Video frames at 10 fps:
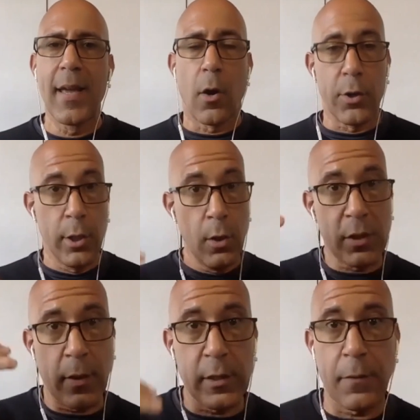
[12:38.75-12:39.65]
or to you
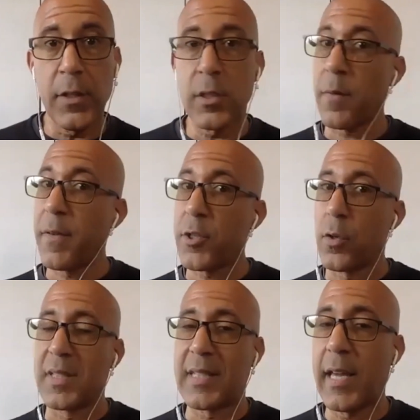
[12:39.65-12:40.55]
as a fitness professional,
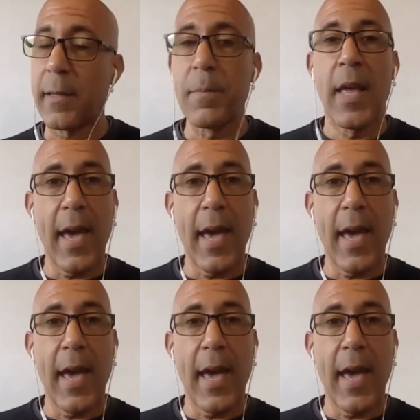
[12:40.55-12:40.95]
and saying,